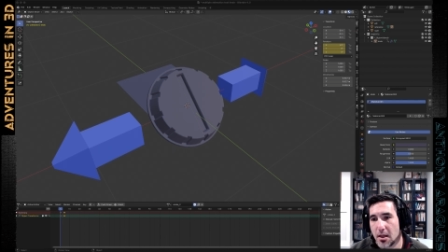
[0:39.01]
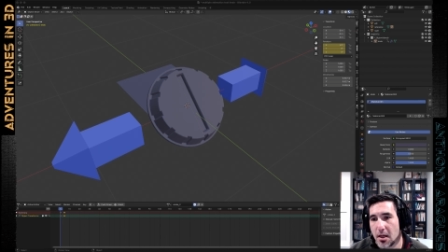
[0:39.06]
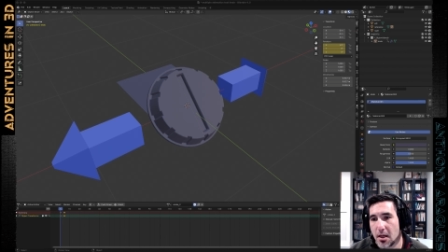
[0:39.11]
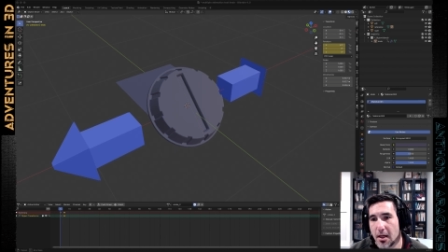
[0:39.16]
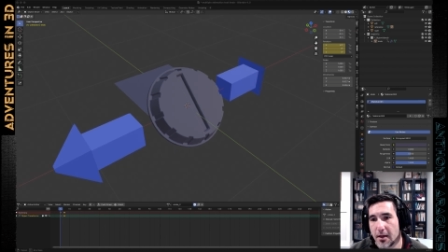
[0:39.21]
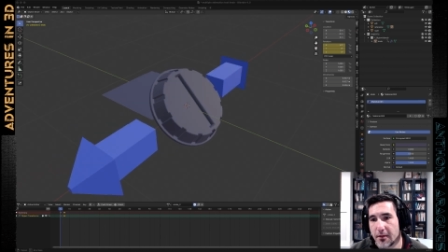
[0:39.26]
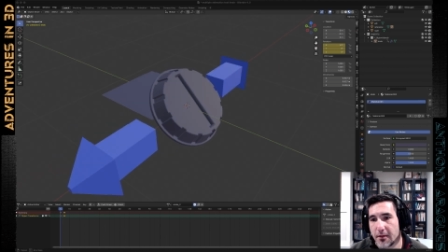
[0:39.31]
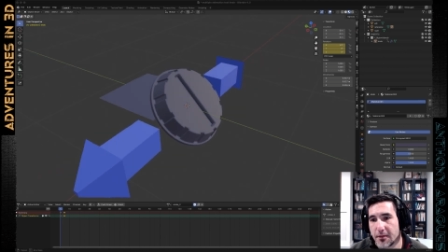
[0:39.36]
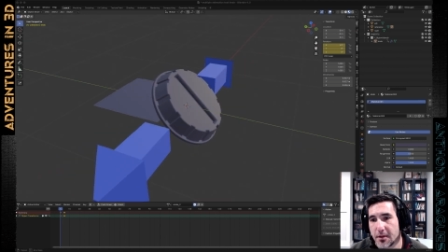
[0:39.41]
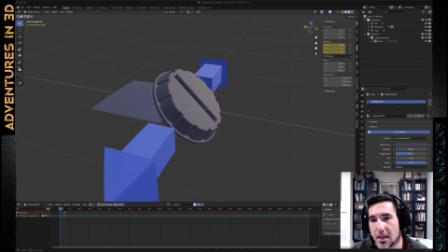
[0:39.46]

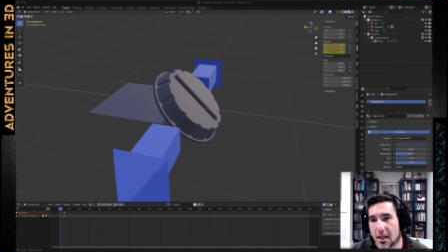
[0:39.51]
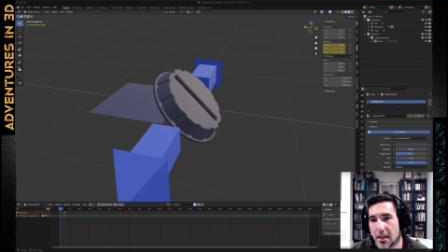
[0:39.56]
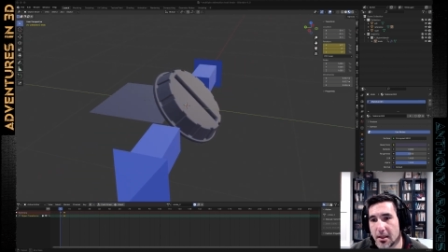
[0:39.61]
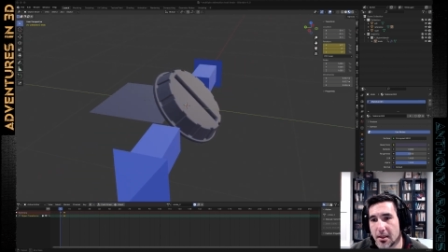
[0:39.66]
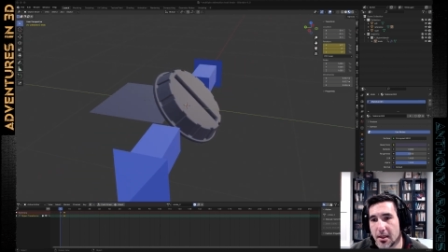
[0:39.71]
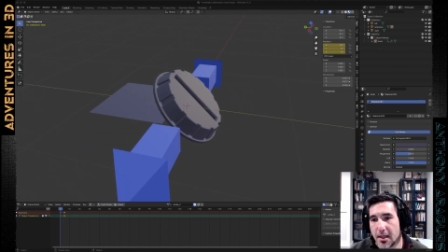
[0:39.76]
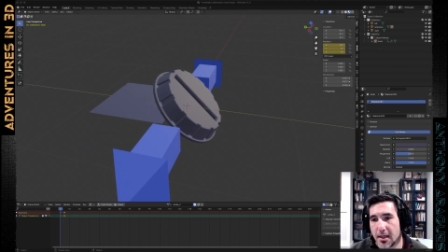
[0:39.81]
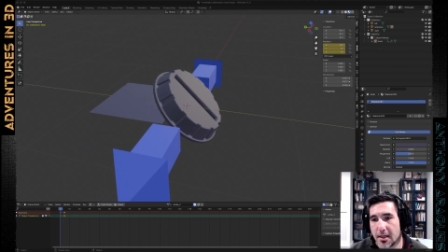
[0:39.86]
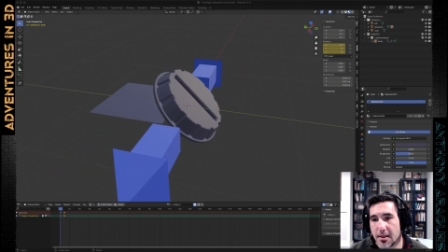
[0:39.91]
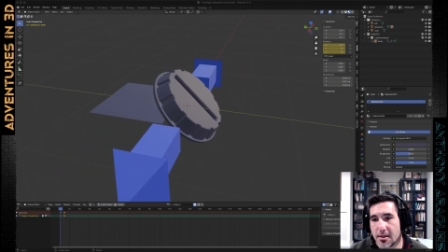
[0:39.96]
I've got
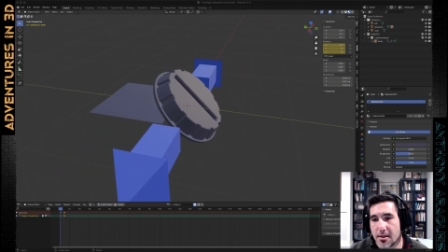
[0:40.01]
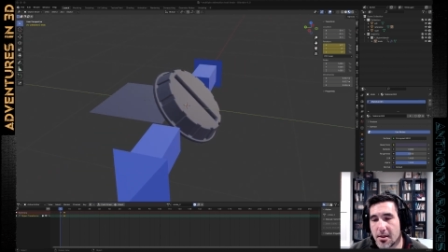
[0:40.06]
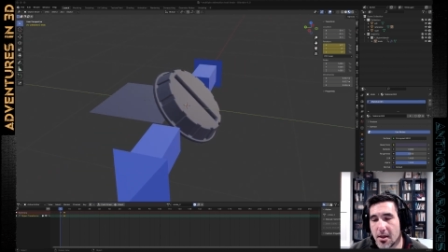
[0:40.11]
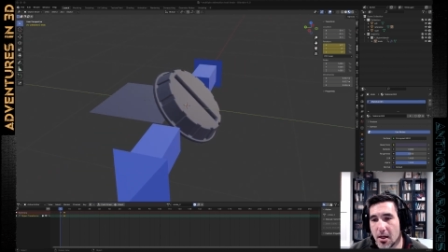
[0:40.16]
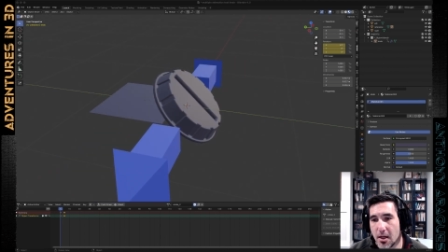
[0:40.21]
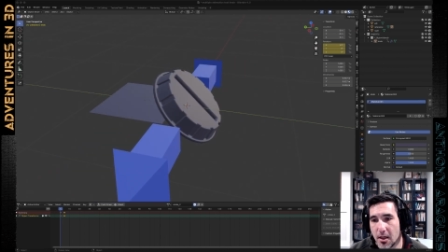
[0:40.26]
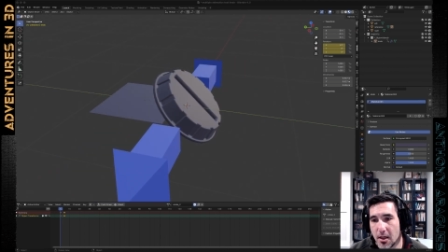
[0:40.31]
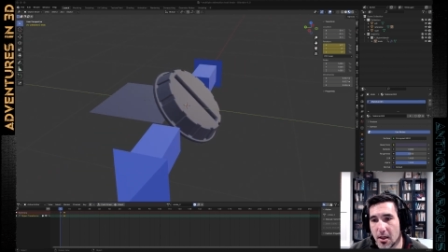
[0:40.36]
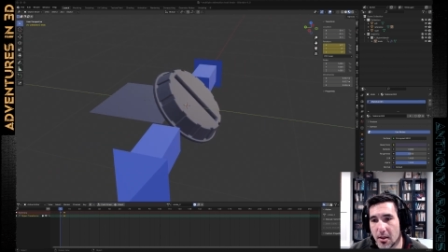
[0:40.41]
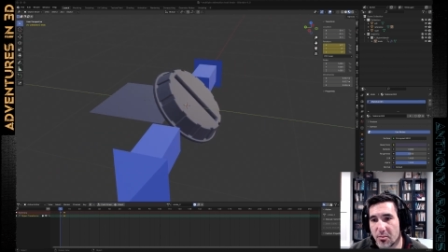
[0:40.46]
a
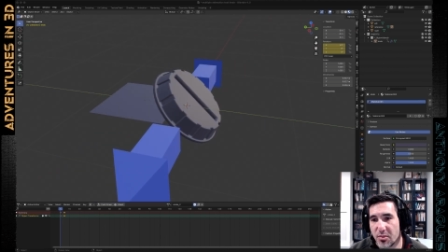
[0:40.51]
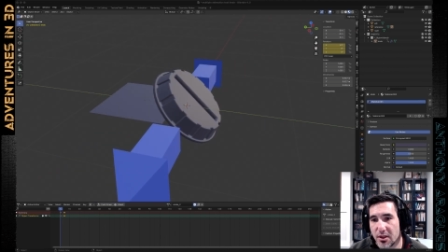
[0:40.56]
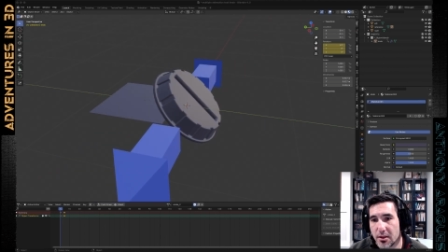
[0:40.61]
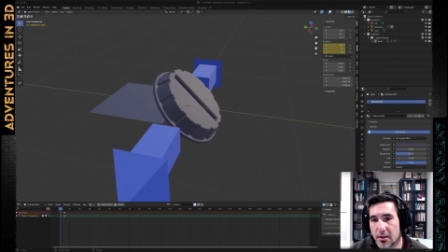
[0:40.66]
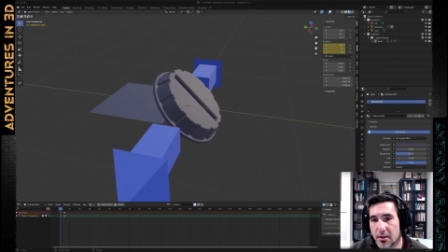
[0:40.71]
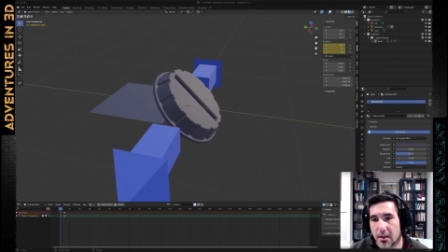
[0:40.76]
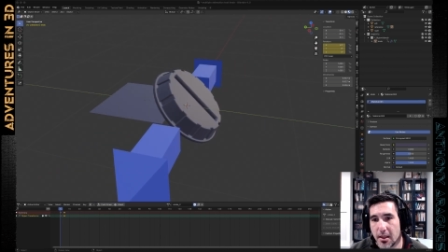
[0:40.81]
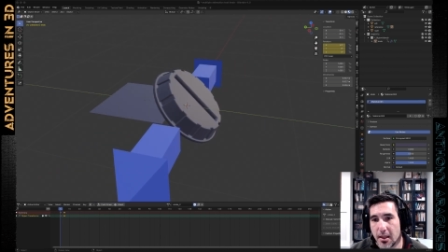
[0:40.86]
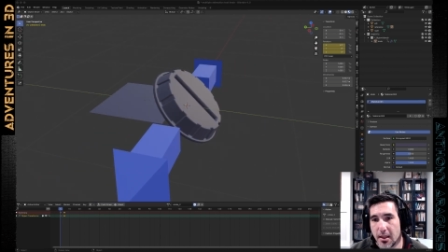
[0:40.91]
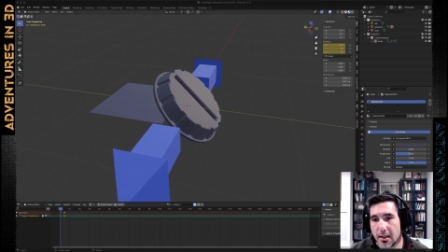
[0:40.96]
knob,
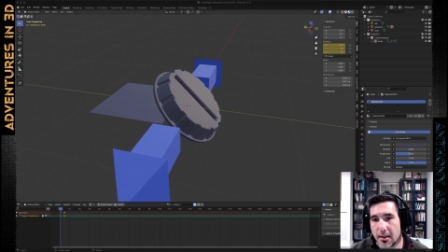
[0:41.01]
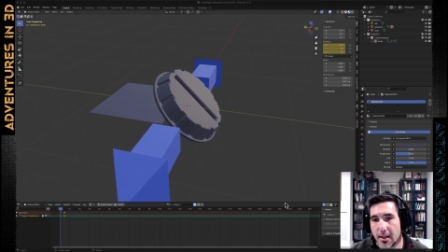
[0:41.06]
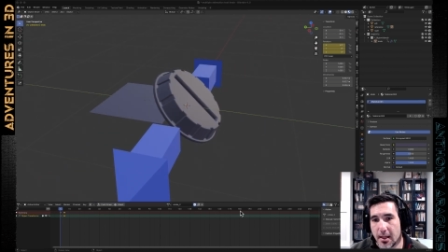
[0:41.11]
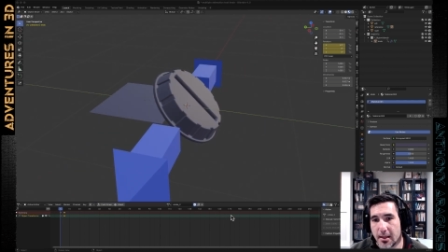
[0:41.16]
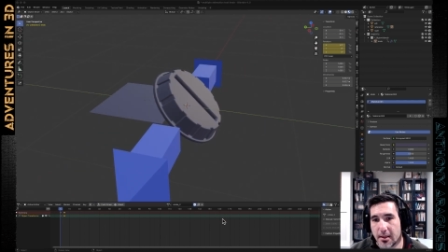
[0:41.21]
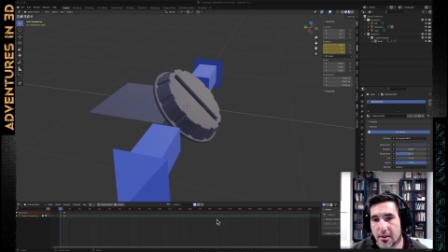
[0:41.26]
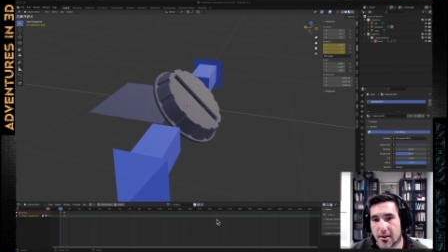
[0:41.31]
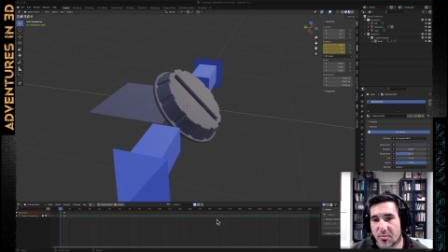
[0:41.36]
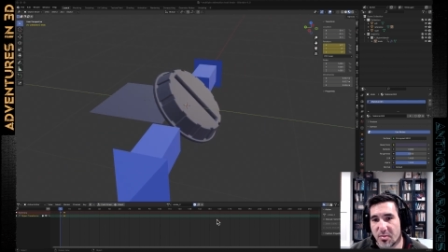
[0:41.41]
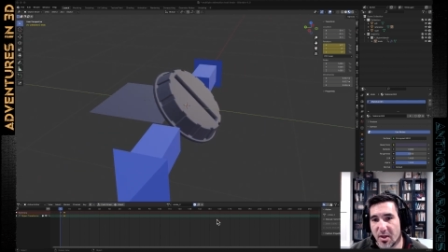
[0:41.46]
and that
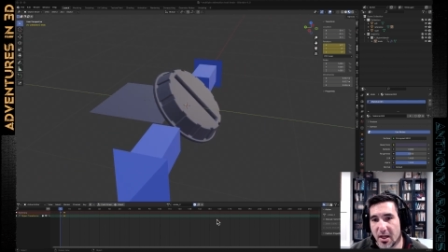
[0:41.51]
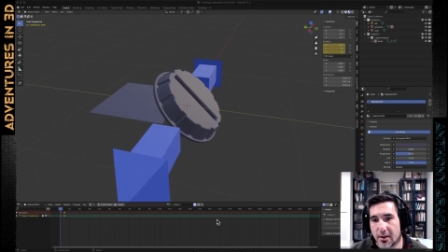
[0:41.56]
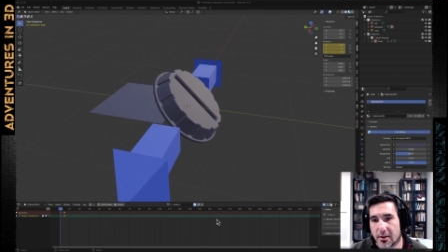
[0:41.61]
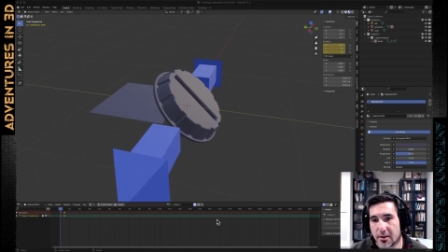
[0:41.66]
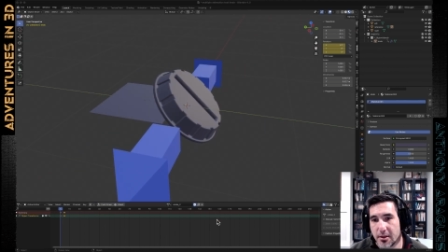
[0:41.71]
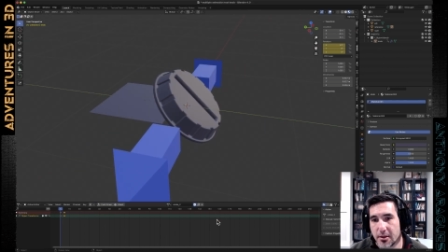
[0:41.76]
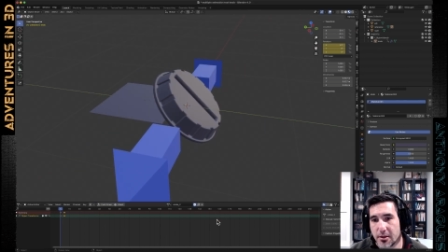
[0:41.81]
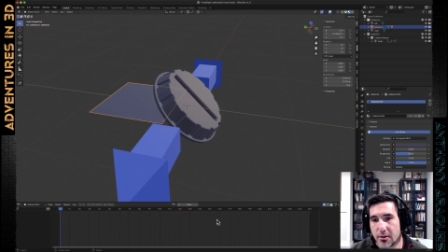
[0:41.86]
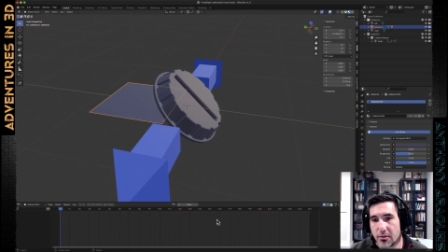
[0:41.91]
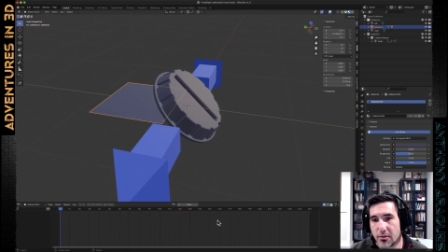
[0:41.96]
is
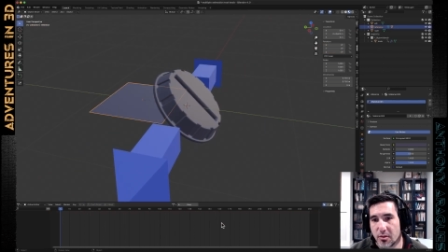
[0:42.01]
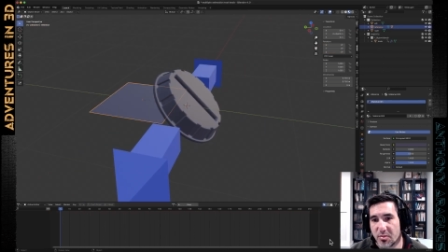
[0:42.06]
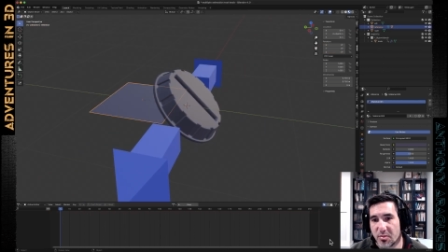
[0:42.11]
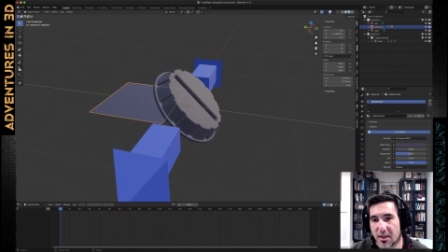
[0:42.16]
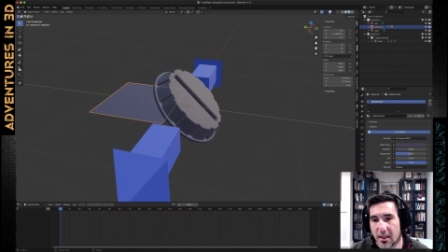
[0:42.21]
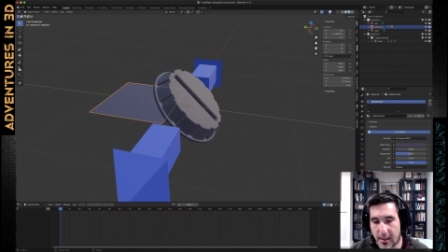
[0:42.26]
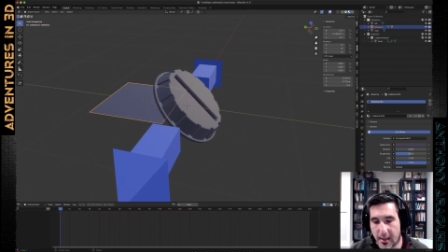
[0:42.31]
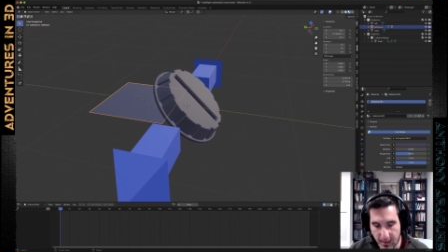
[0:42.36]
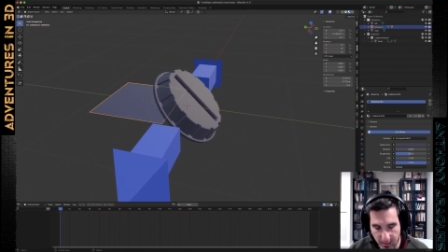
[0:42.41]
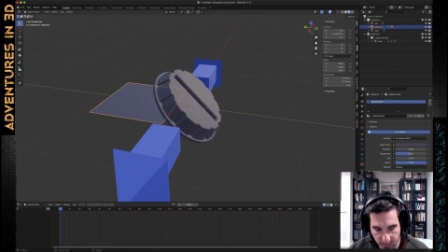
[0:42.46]
parented to a
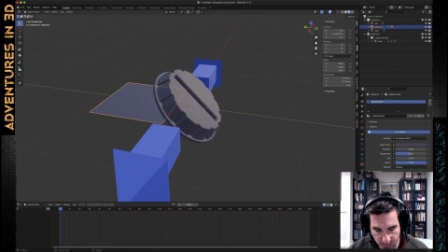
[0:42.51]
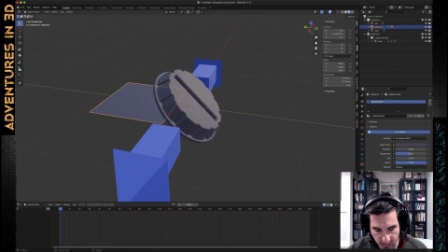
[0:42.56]
plane,